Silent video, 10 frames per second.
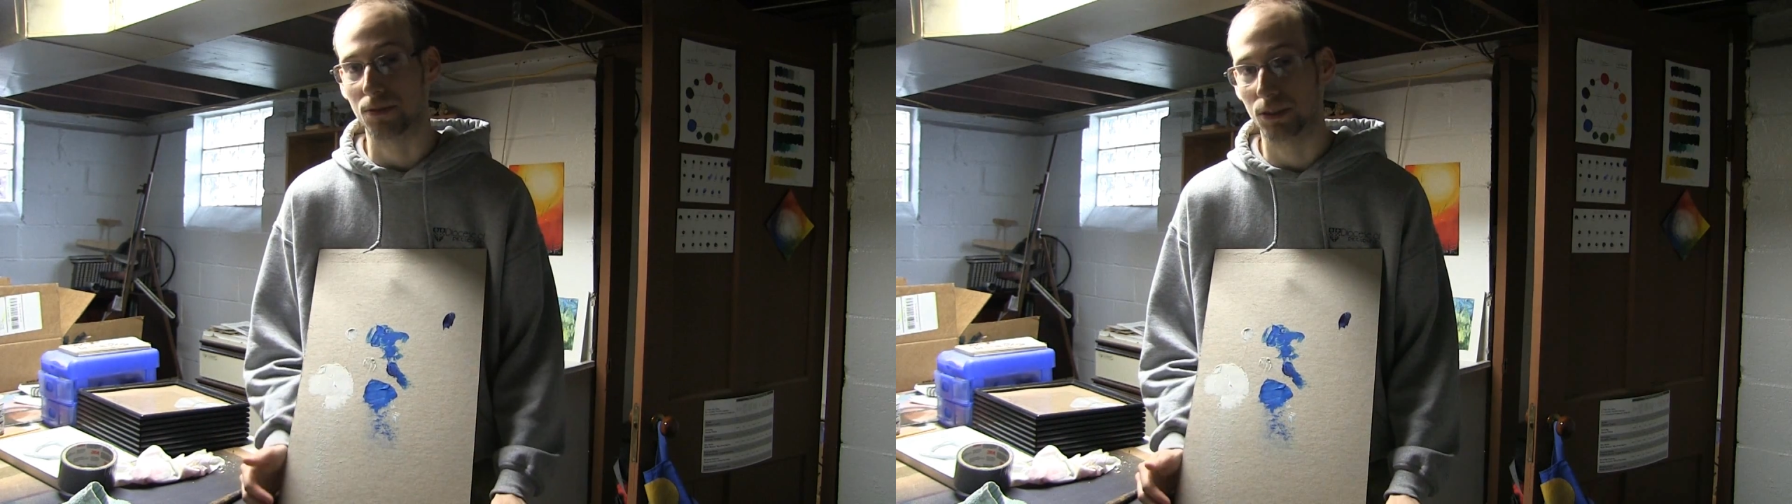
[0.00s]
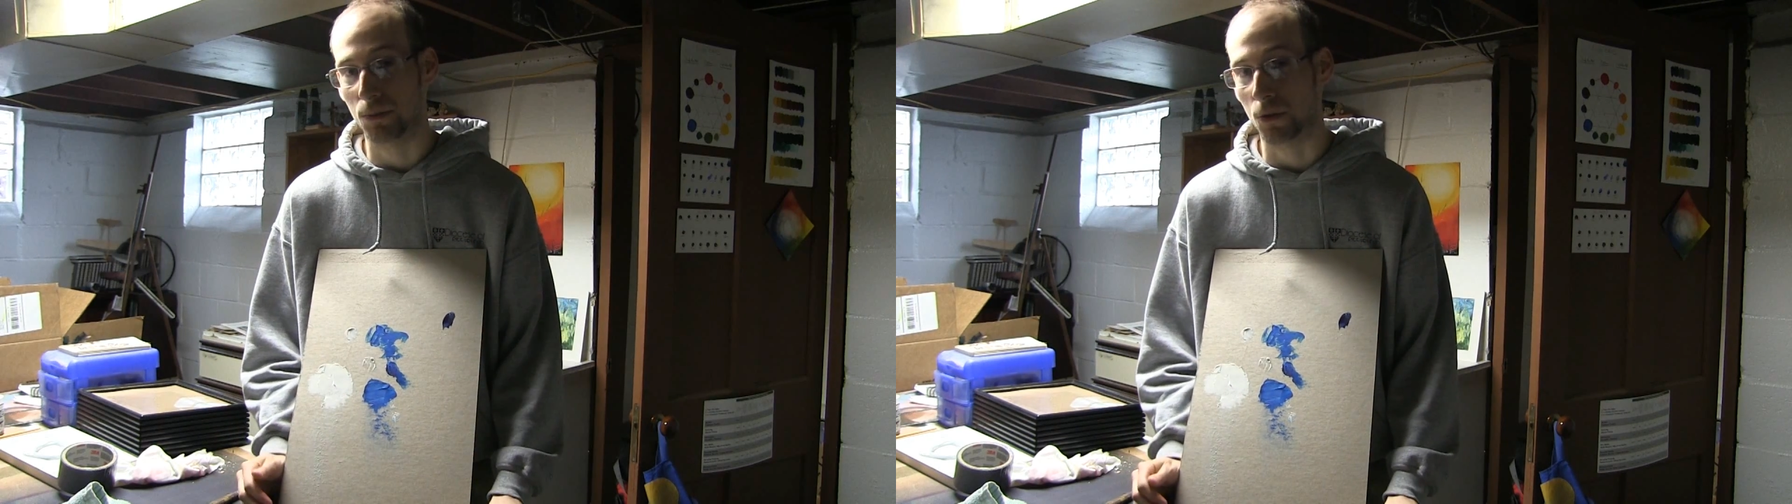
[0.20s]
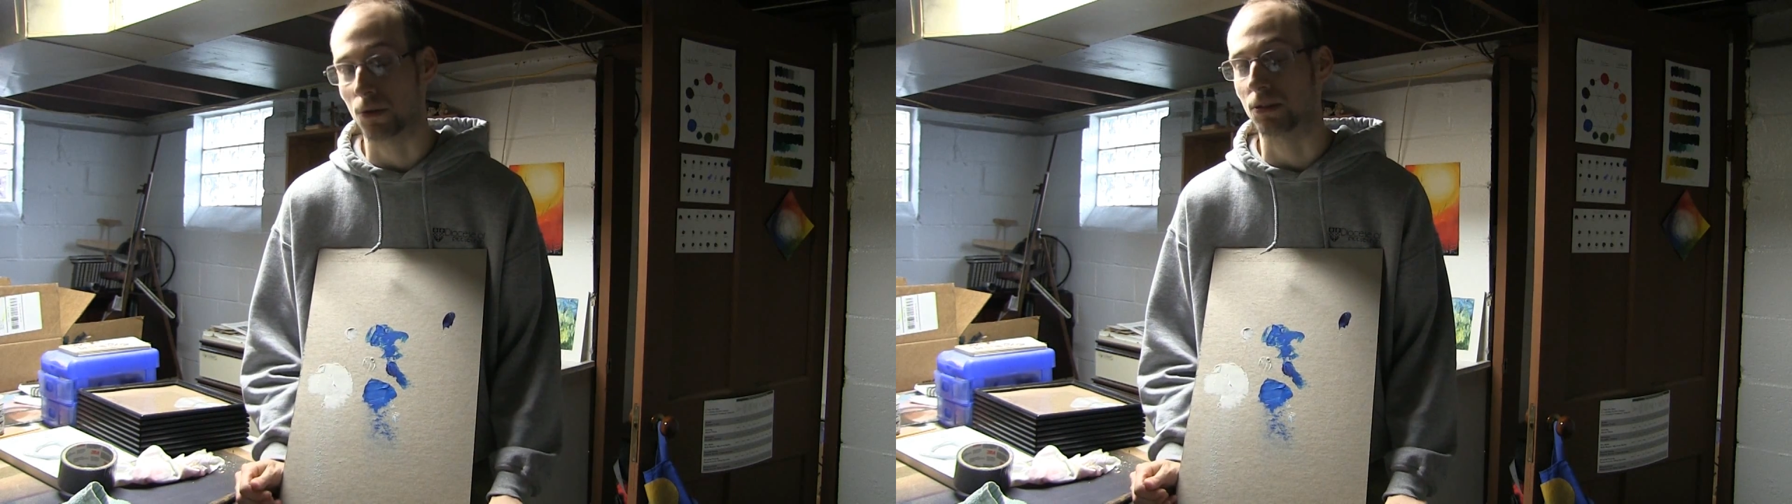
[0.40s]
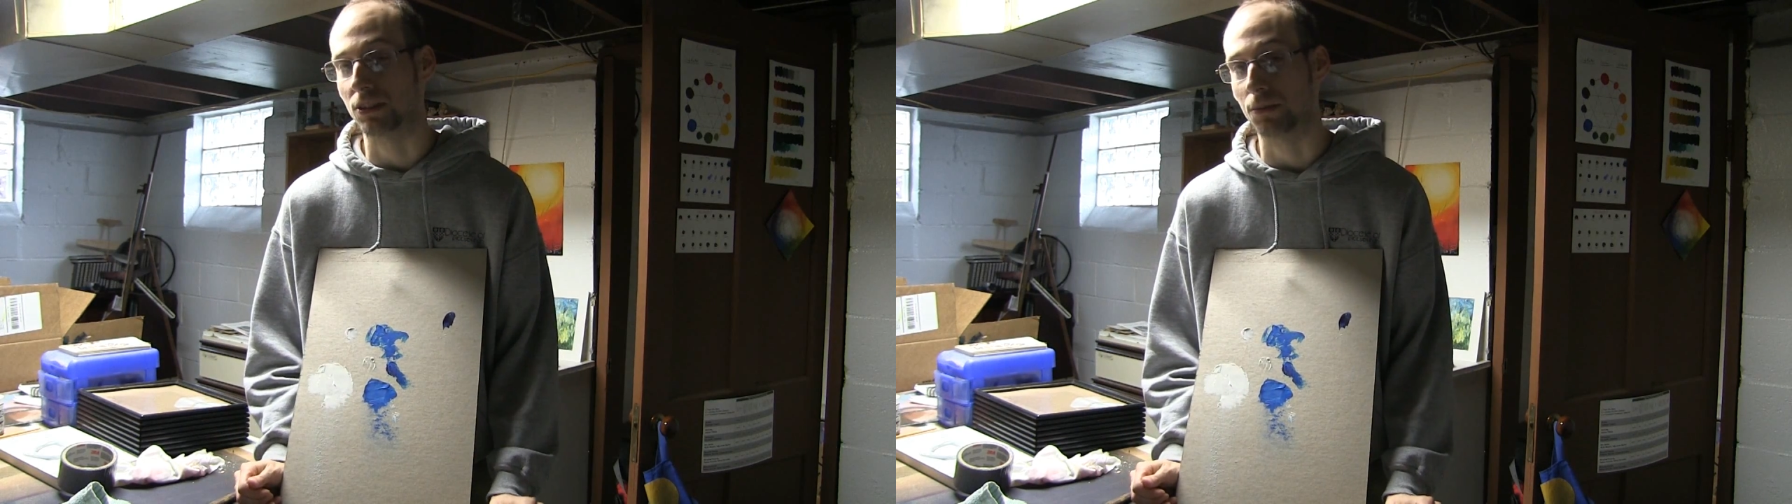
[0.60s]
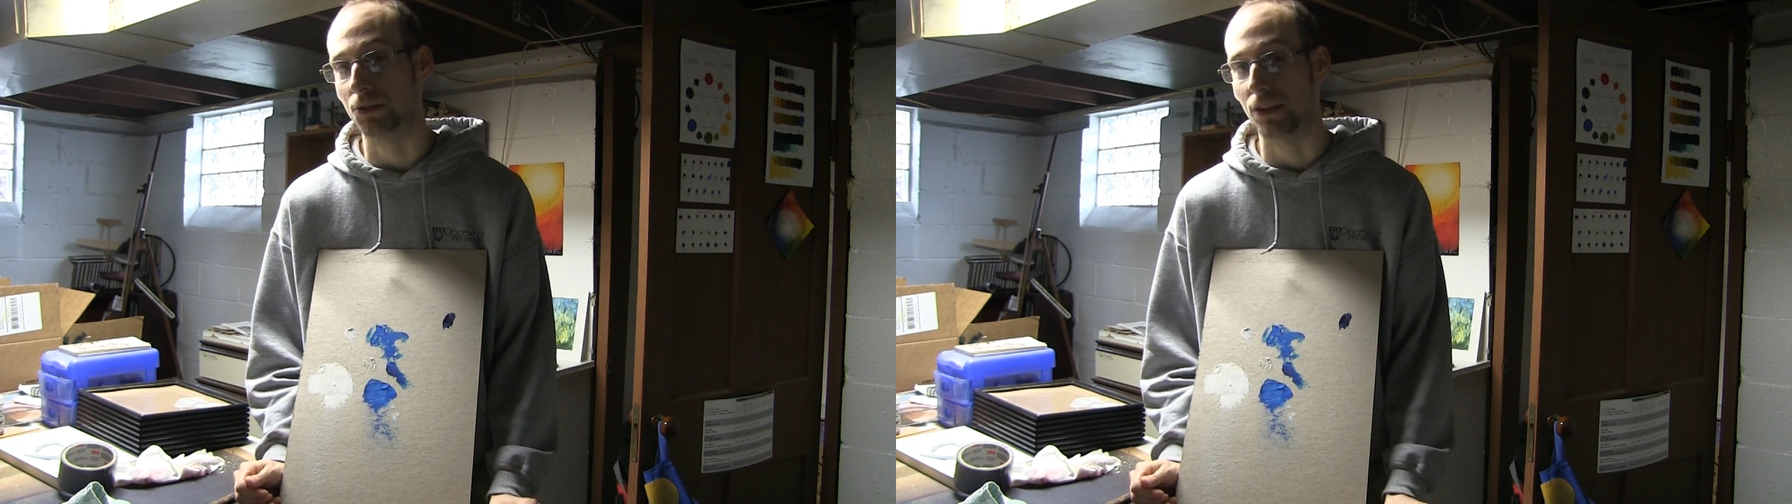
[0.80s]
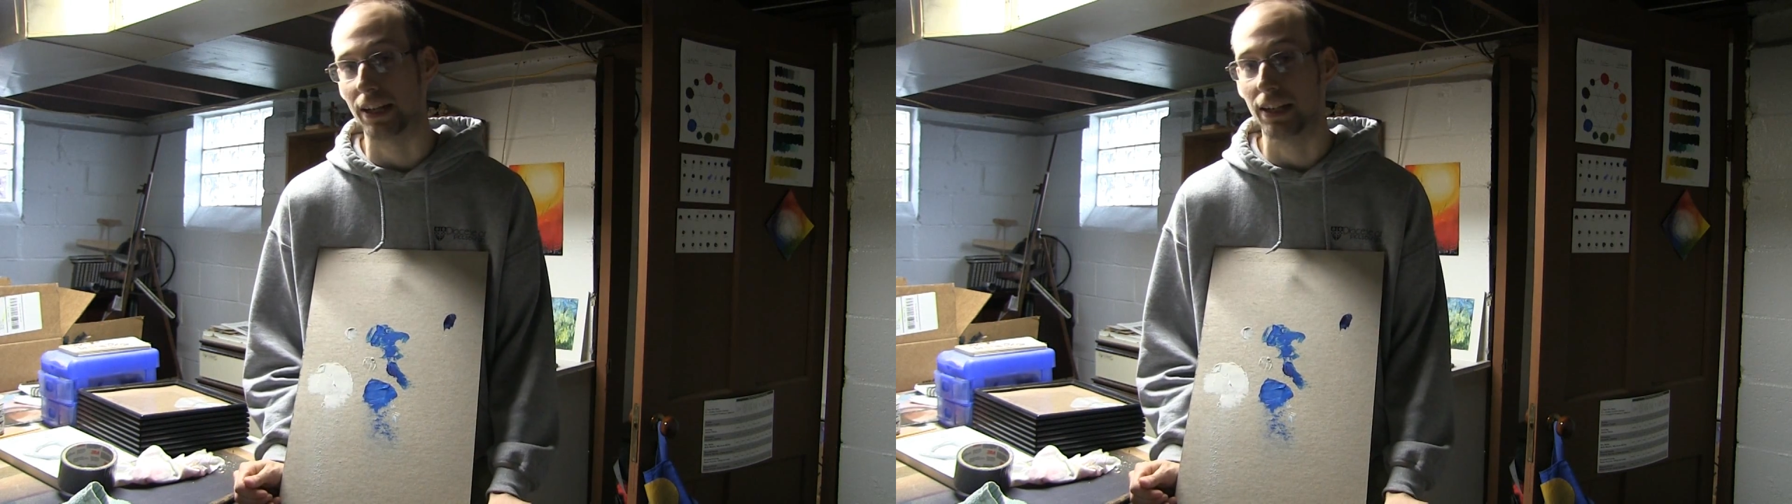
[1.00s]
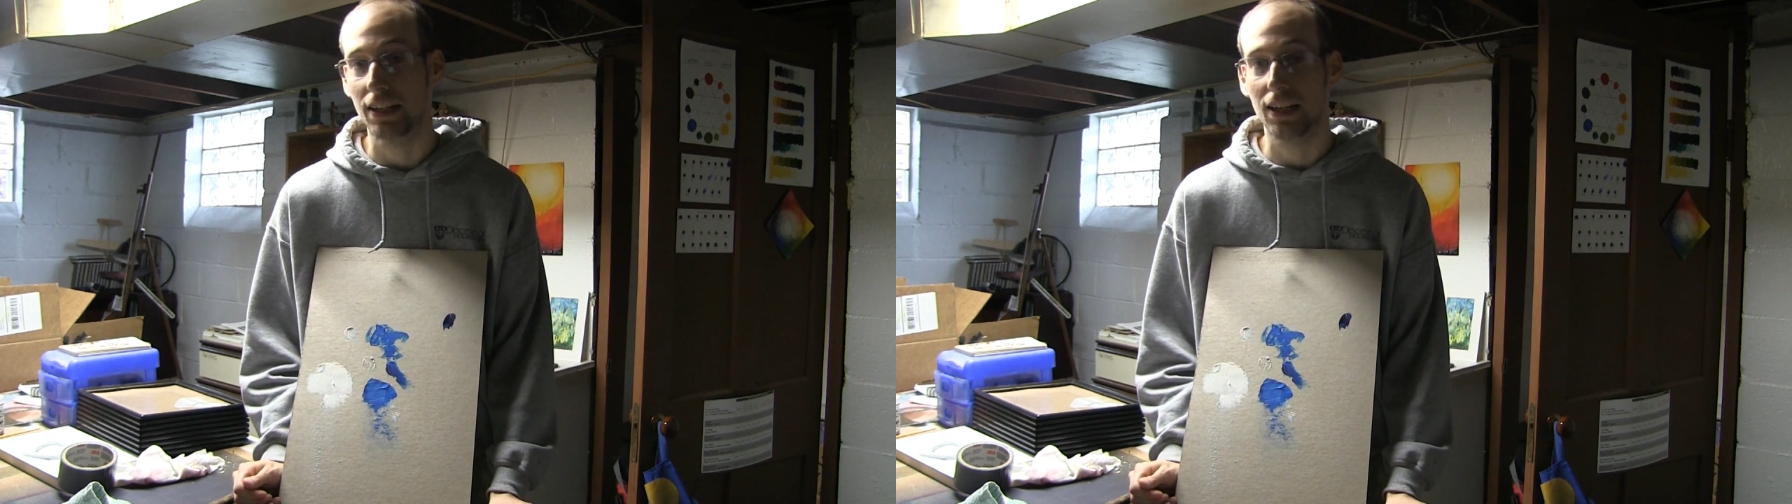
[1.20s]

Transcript: support or substrate